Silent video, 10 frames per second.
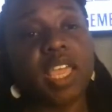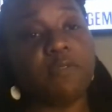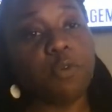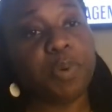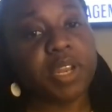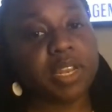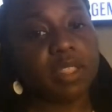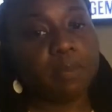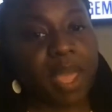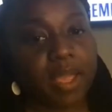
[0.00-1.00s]
If you put it
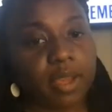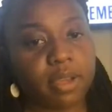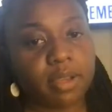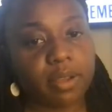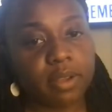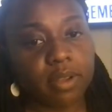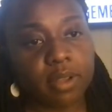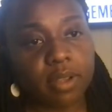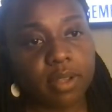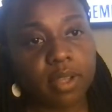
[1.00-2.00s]
in the bank
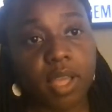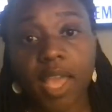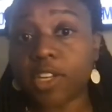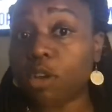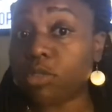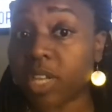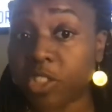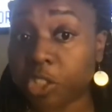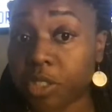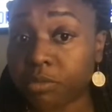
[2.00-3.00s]
and don't
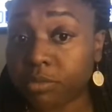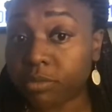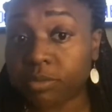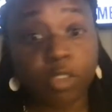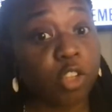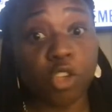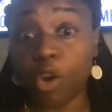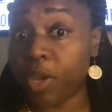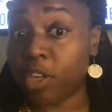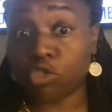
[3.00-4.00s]
touch it, you
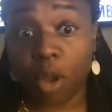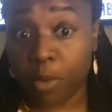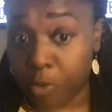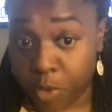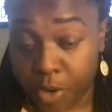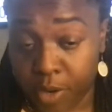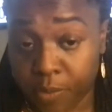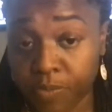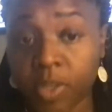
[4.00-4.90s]
don't get in trouble for it.